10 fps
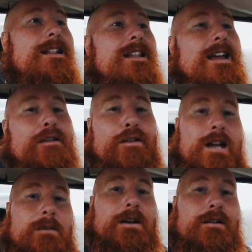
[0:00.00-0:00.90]
if
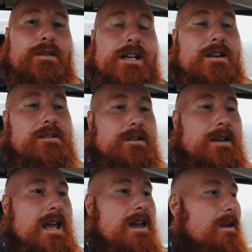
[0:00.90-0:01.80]
I upload videos
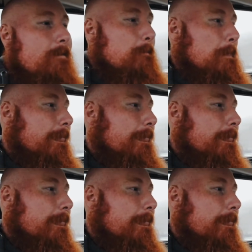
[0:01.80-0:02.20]
on here